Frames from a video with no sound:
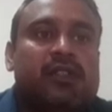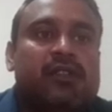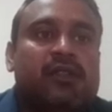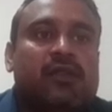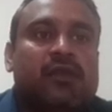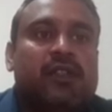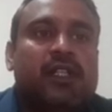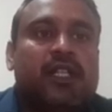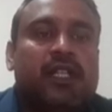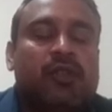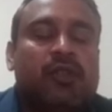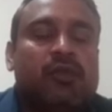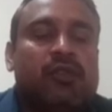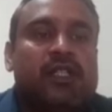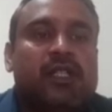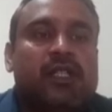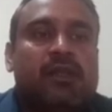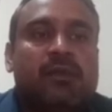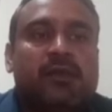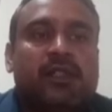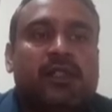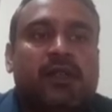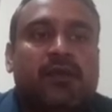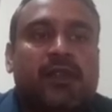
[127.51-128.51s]
so we are
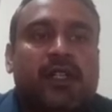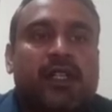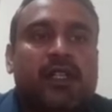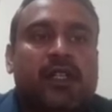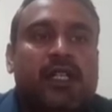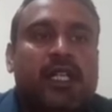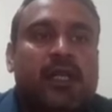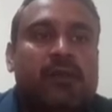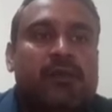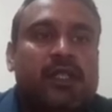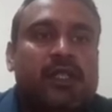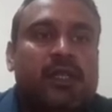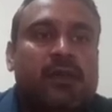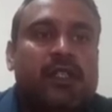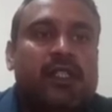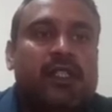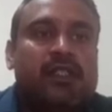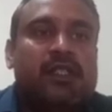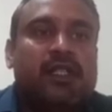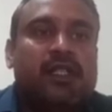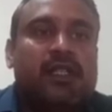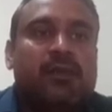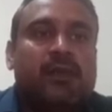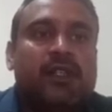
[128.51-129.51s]
using different types of
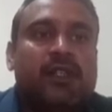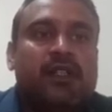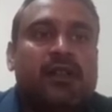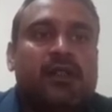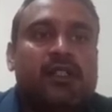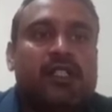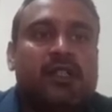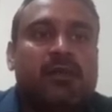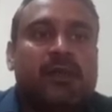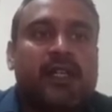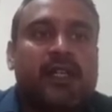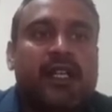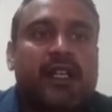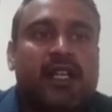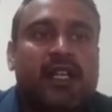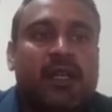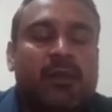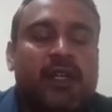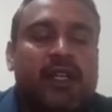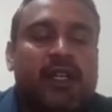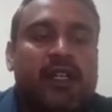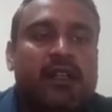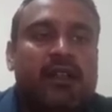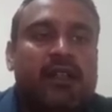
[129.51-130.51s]
testing. For example,
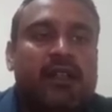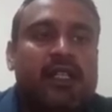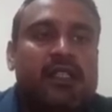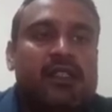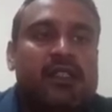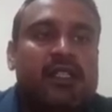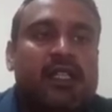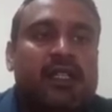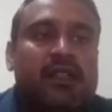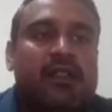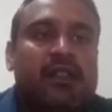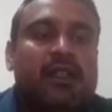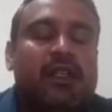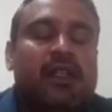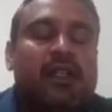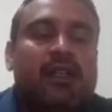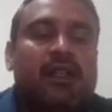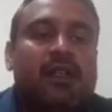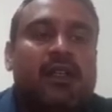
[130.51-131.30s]
magnetic particle testing.